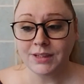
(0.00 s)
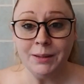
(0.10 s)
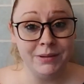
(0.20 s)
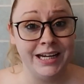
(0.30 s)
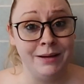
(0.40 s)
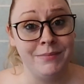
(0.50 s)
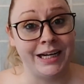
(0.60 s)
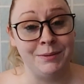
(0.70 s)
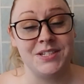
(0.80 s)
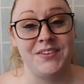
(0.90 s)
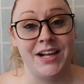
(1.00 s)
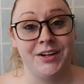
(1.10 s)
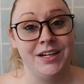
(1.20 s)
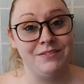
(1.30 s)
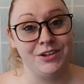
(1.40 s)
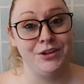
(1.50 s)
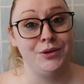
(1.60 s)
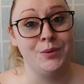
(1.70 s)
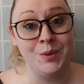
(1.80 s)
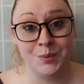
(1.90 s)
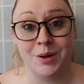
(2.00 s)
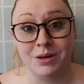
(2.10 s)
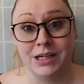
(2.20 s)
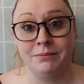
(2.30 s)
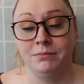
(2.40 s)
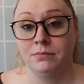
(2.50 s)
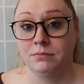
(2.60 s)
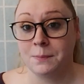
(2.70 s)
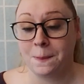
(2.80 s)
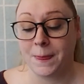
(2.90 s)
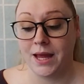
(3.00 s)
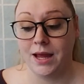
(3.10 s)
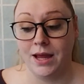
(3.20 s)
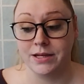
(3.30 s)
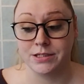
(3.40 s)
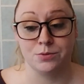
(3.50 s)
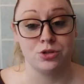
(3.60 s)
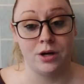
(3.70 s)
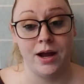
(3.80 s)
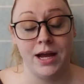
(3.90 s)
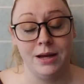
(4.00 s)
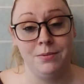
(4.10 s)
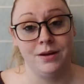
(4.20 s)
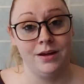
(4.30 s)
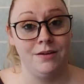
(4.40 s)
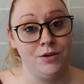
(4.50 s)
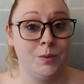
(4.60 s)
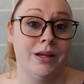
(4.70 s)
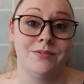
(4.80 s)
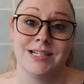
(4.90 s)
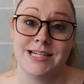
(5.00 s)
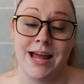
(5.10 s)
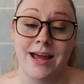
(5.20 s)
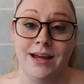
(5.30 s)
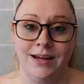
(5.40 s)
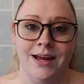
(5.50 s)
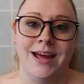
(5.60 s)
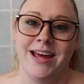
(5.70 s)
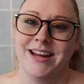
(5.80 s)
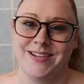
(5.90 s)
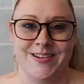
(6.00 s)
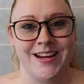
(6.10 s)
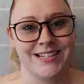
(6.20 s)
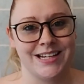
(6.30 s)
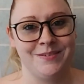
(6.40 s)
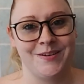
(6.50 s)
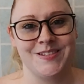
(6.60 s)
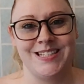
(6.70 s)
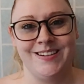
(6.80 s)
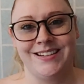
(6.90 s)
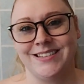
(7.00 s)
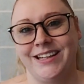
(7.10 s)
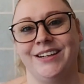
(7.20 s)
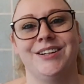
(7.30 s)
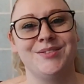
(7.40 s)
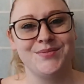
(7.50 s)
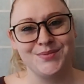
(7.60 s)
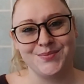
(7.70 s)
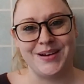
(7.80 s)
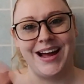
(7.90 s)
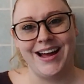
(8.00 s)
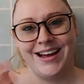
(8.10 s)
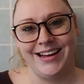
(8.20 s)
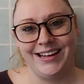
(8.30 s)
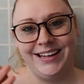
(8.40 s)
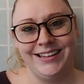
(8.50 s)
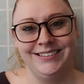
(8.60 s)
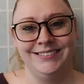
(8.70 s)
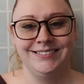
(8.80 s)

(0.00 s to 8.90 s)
But again, my name is Valerie. If you're new, welcome. And subscribe if you would love to stay. And until next time, I will see you guys later. Bye.